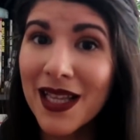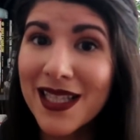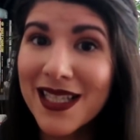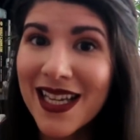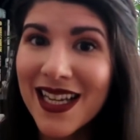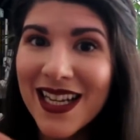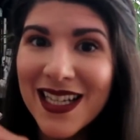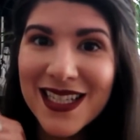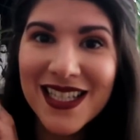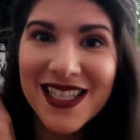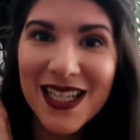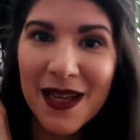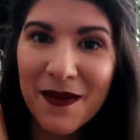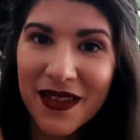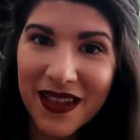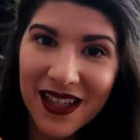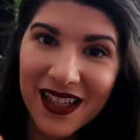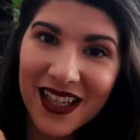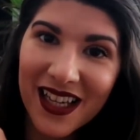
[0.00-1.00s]
Let's get into
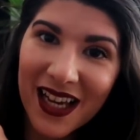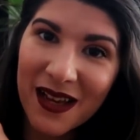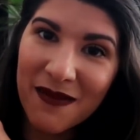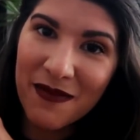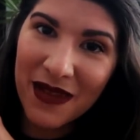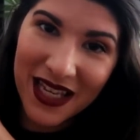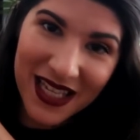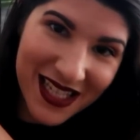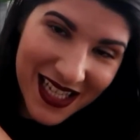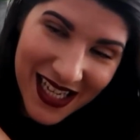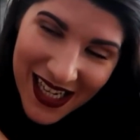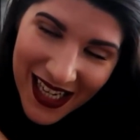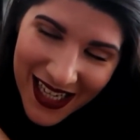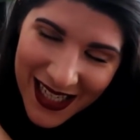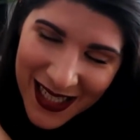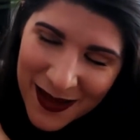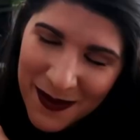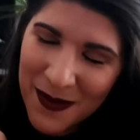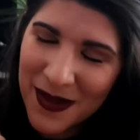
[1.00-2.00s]
some of the amazing
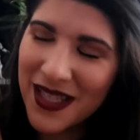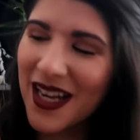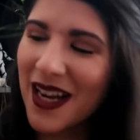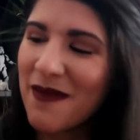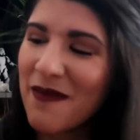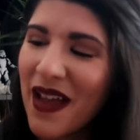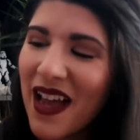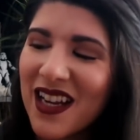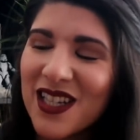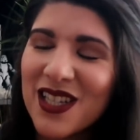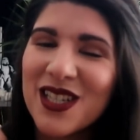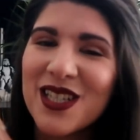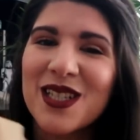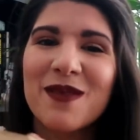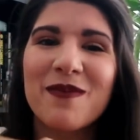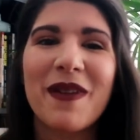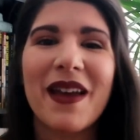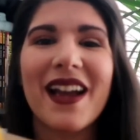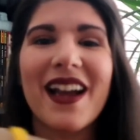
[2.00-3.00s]
items that I
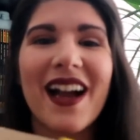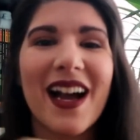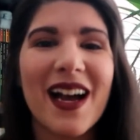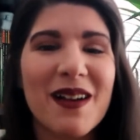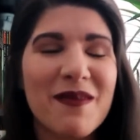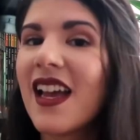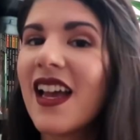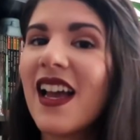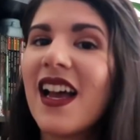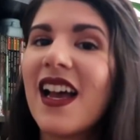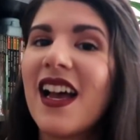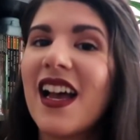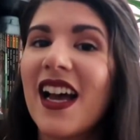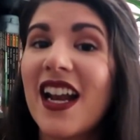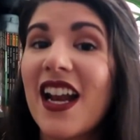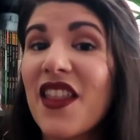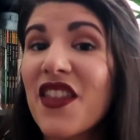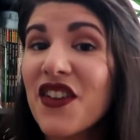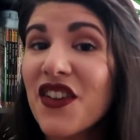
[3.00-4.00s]
managed to pick.
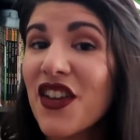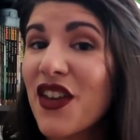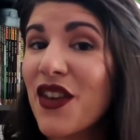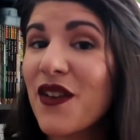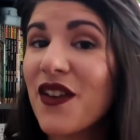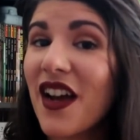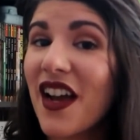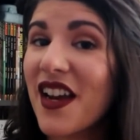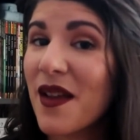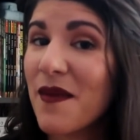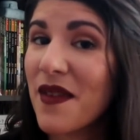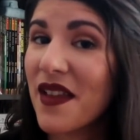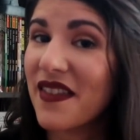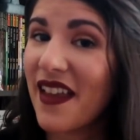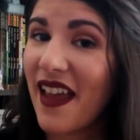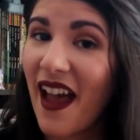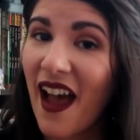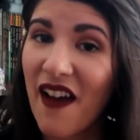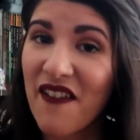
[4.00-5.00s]
Another cute item that
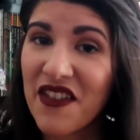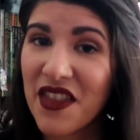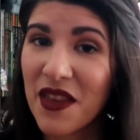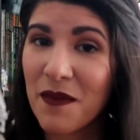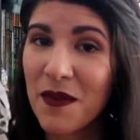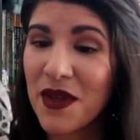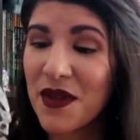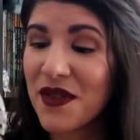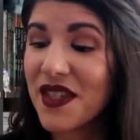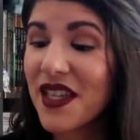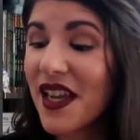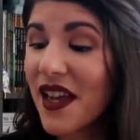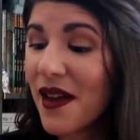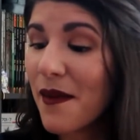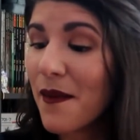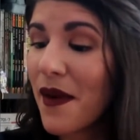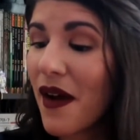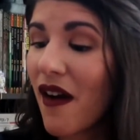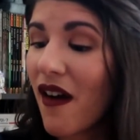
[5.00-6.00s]
they have at the
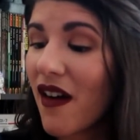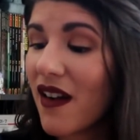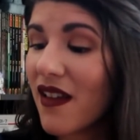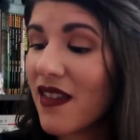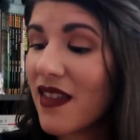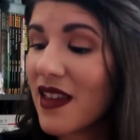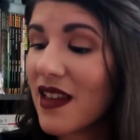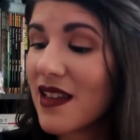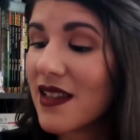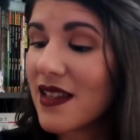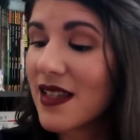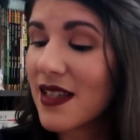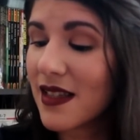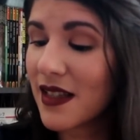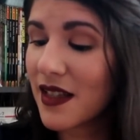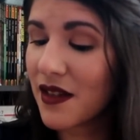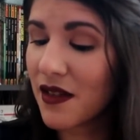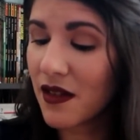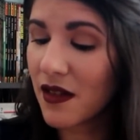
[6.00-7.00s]
museum are these
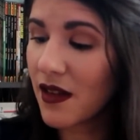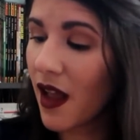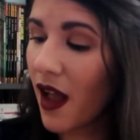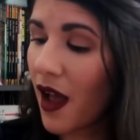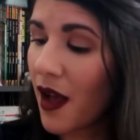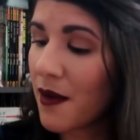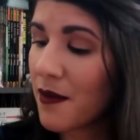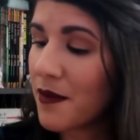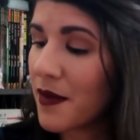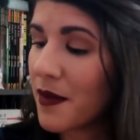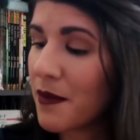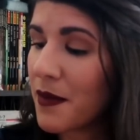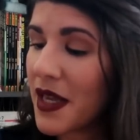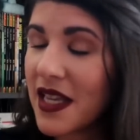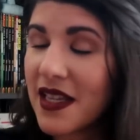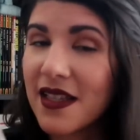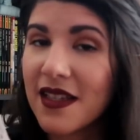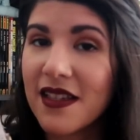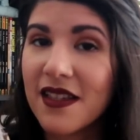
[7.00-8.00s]
little
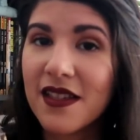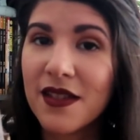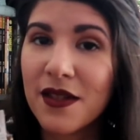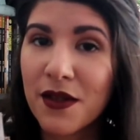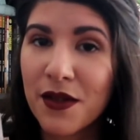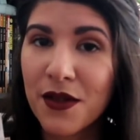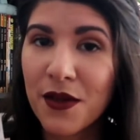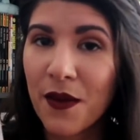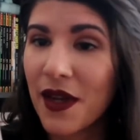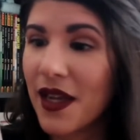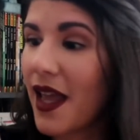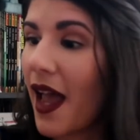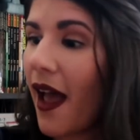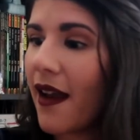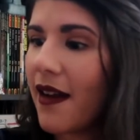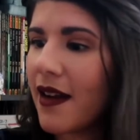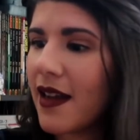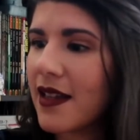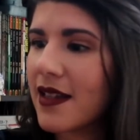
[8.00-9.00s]
pieces. So
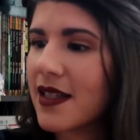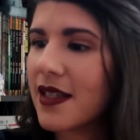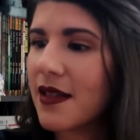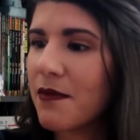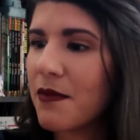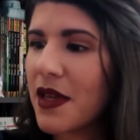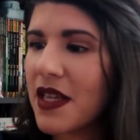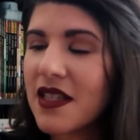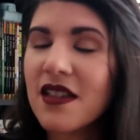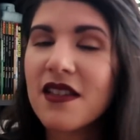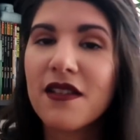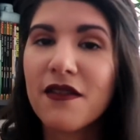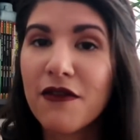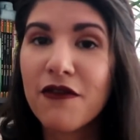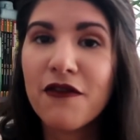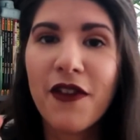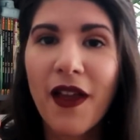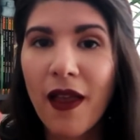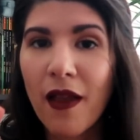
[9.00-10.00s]
again, it's pieces of
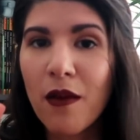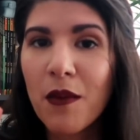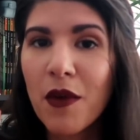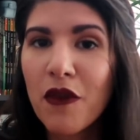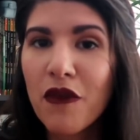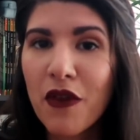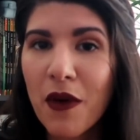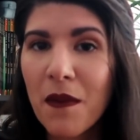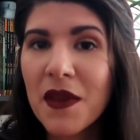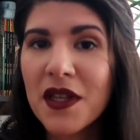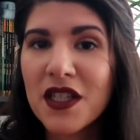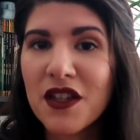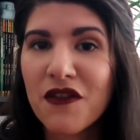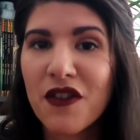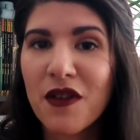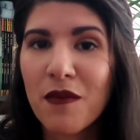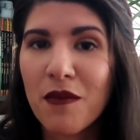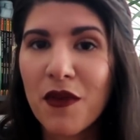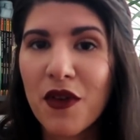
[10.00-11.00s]
film from the
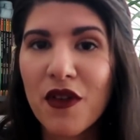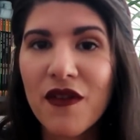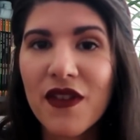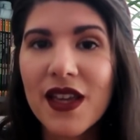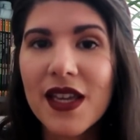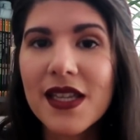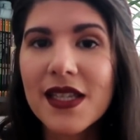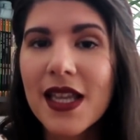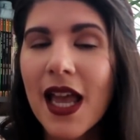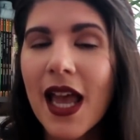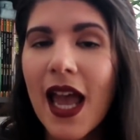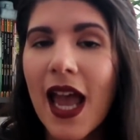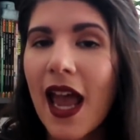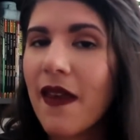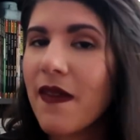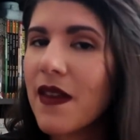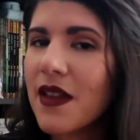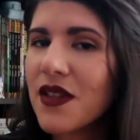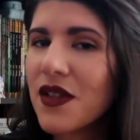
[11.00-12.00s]
different movies,
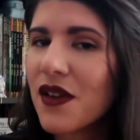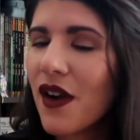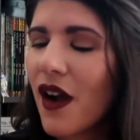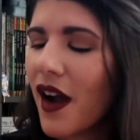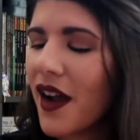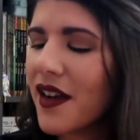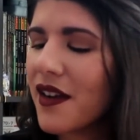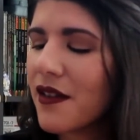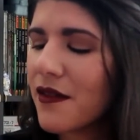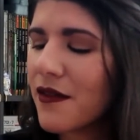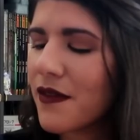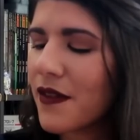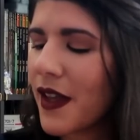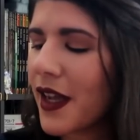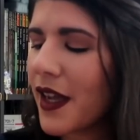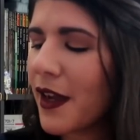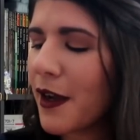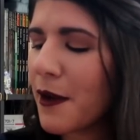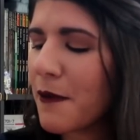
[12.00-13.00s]
and these are kind of
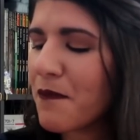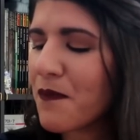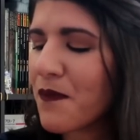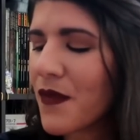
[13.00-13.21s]
like